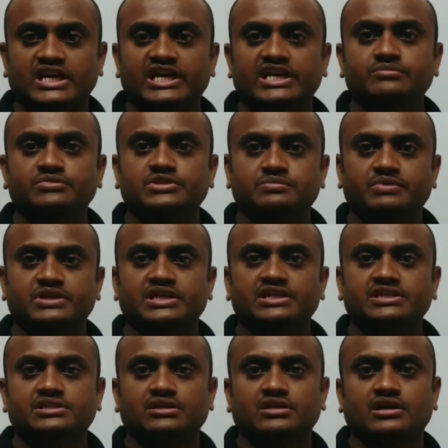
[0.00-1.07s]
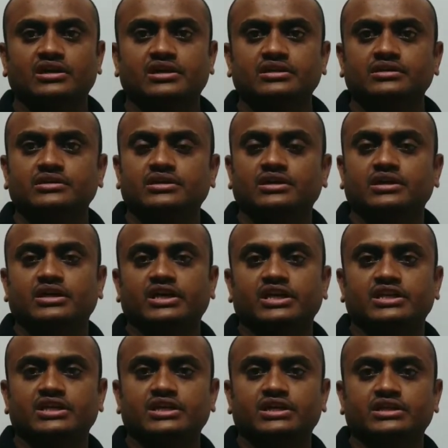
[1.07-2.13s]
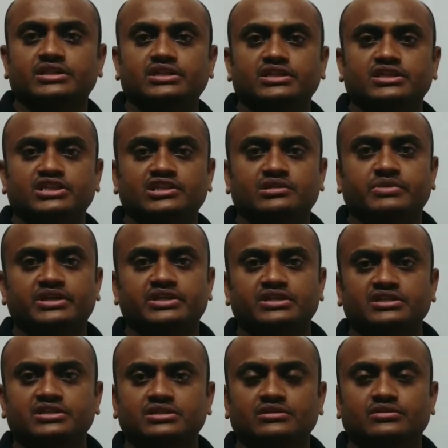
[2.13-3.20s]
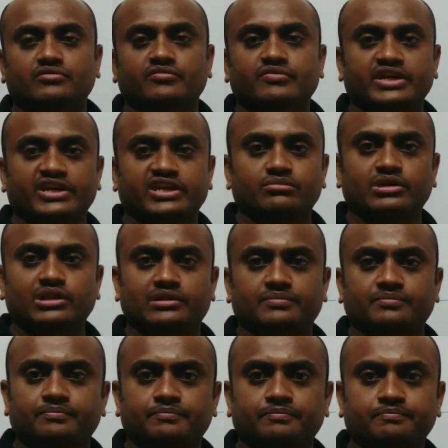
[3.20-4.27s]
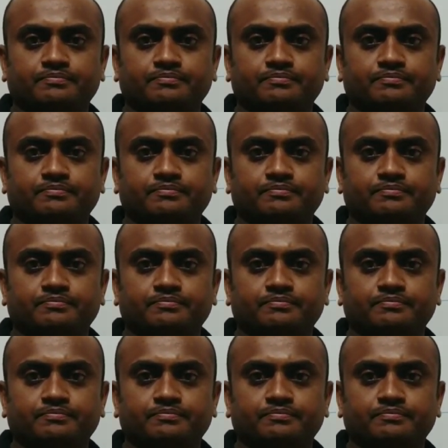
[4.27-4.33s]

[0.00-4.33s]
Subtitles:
time, space or any other independent variable.